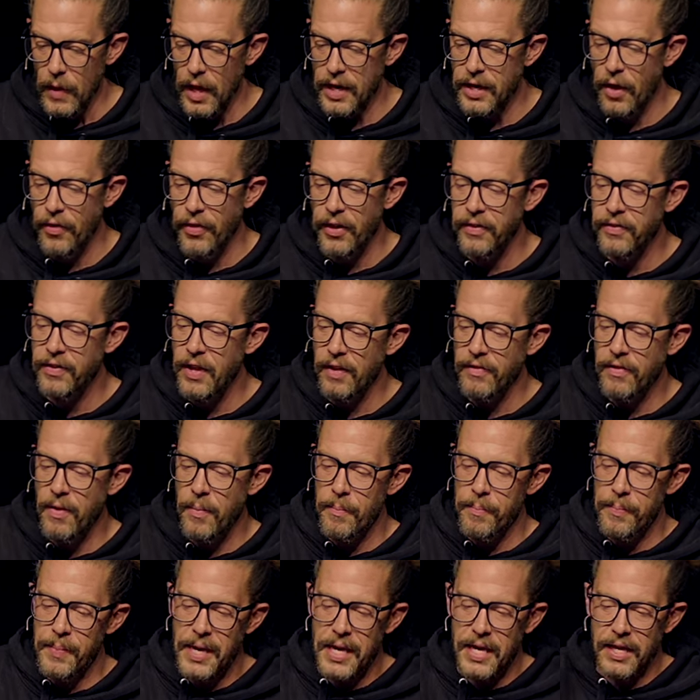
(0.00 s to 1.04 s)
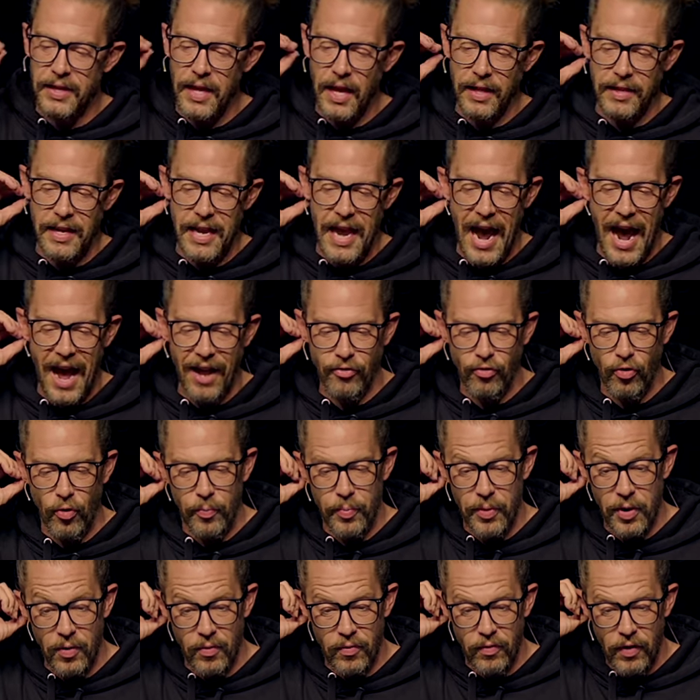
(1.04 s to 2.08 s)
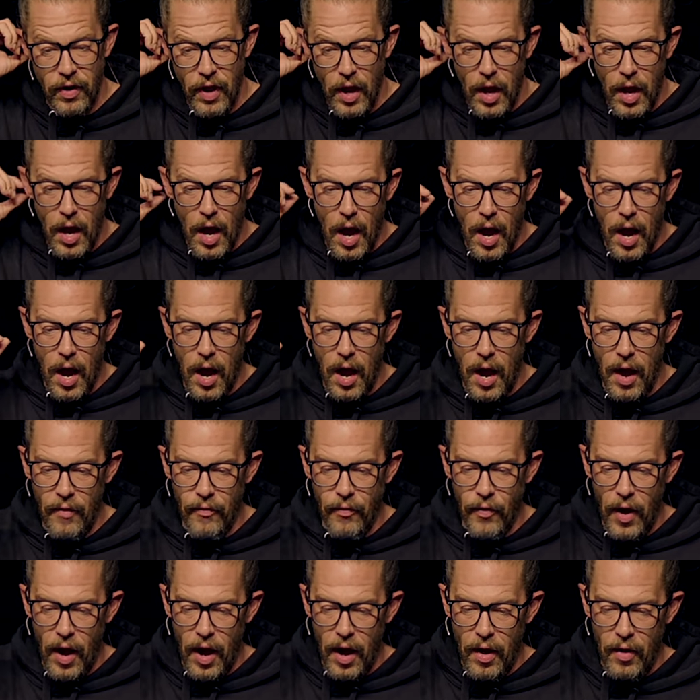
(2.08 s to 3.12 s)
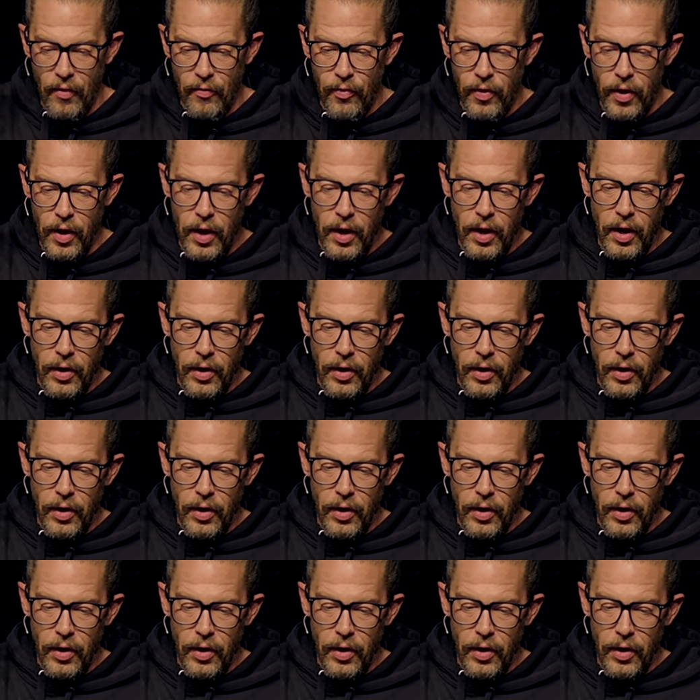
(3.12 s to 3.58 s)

Now, this doesn't mean that the attributes of